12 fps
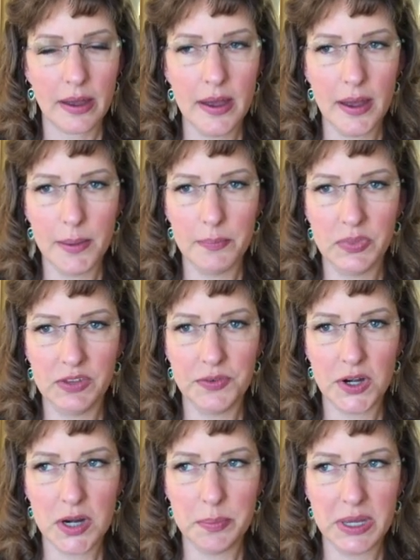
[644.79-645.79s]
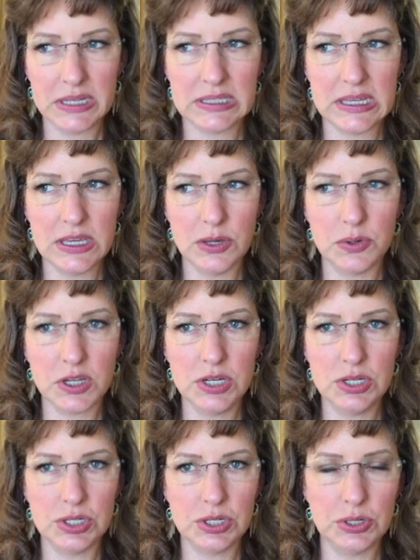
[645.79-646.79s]
The very best thing you
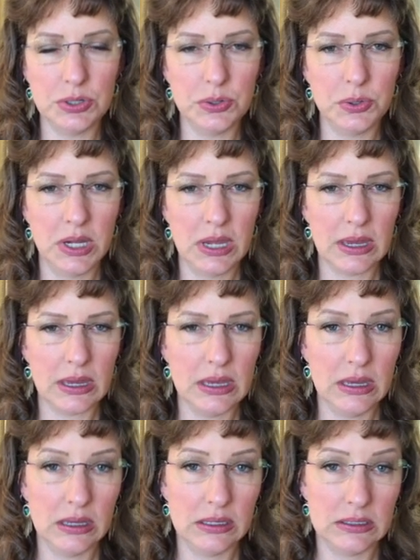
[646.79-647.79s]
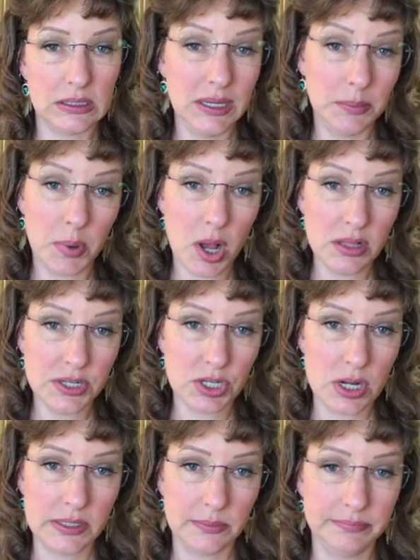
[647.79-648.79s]
can do is keep polish
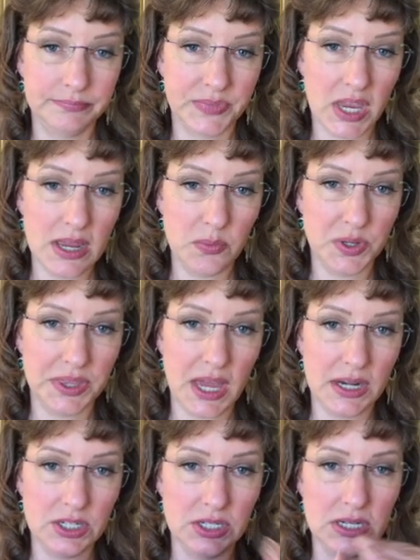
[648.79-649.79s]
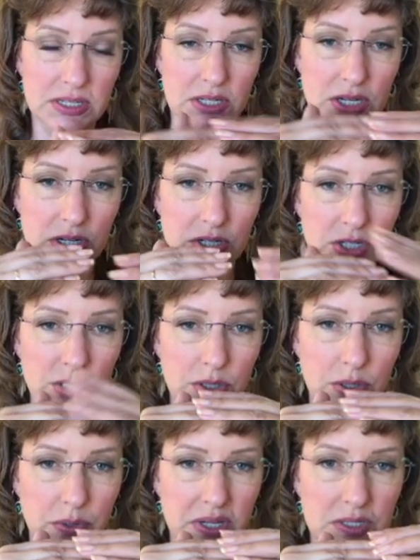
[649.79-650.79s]
on. And what that is going to
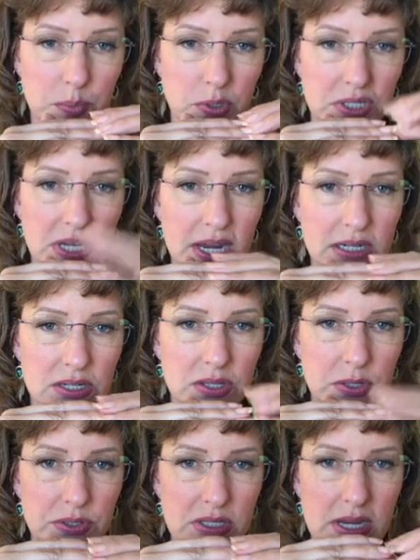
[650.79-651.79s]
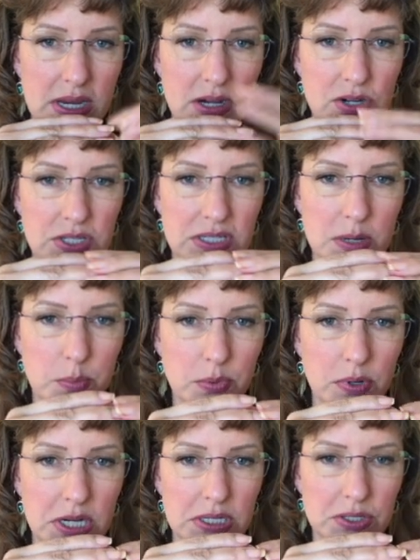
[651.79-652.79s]
do is protect those layers,
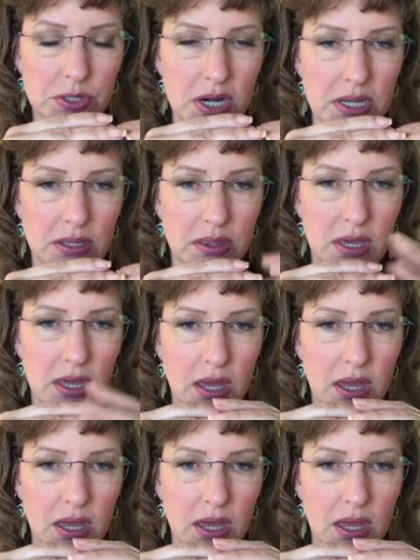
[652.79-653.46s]
temporary strength.